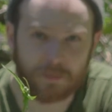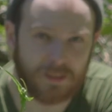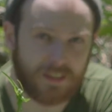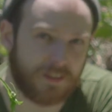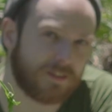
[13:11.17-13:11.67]

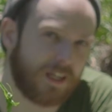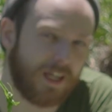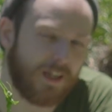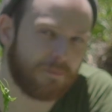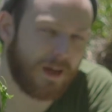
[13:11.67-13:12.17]
replay this
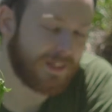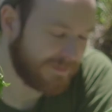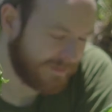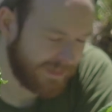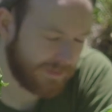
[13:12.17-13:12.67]
game.
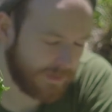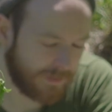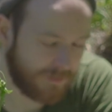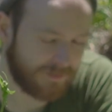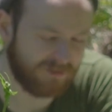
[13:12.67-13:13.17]
I did
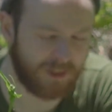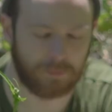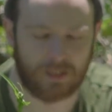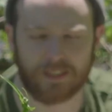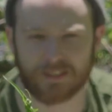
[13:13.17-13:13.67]

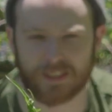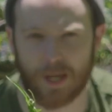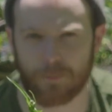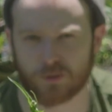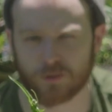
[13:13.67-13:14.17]
replay it to
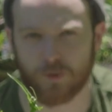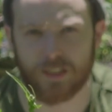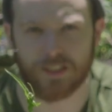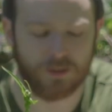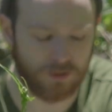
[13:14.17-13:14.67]
capture
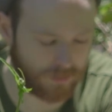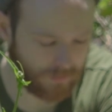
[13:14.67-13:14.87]
footage.